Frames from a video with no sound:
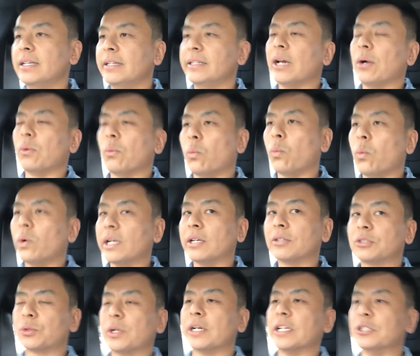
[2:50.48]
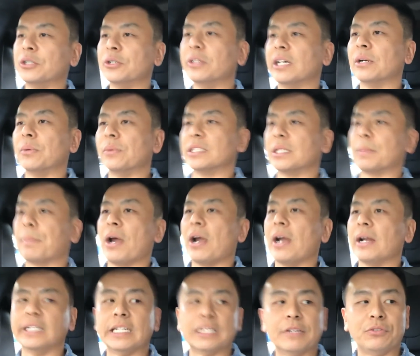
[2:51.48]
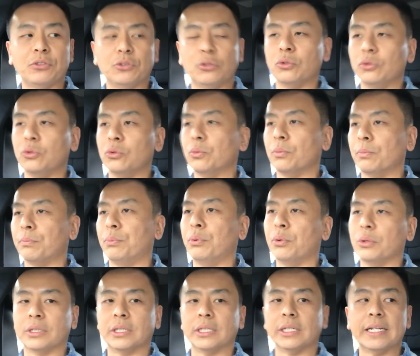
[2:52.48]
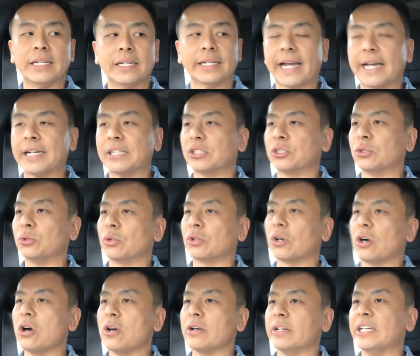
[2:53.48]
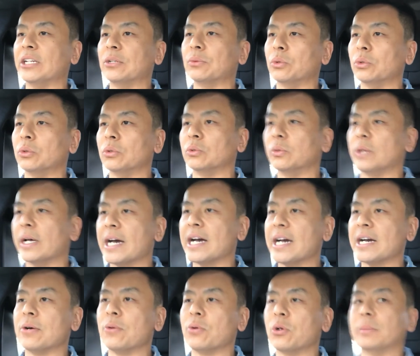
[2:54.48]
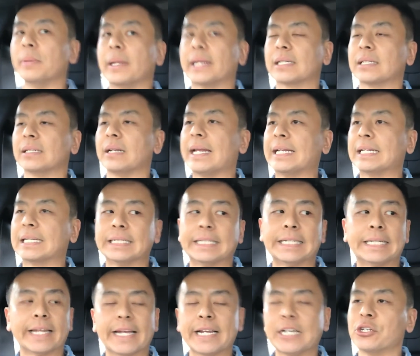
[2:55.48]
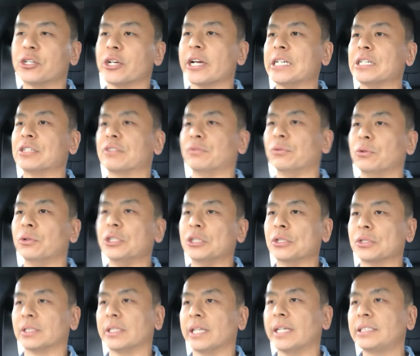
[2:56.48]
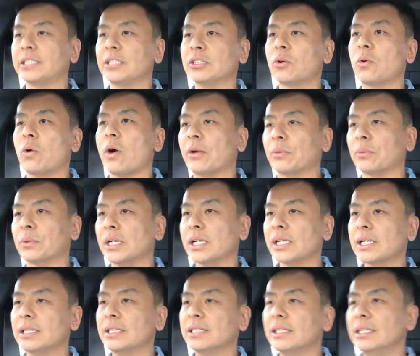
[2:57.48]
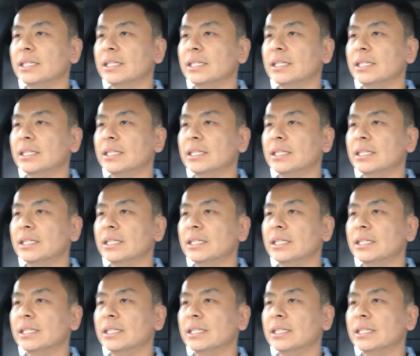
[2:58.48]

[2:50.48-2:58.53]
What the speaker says: Now, what I was trying to do there was, apparently if you put the indicator stalk on, it will automatically lane change for you. So that didn't quite work.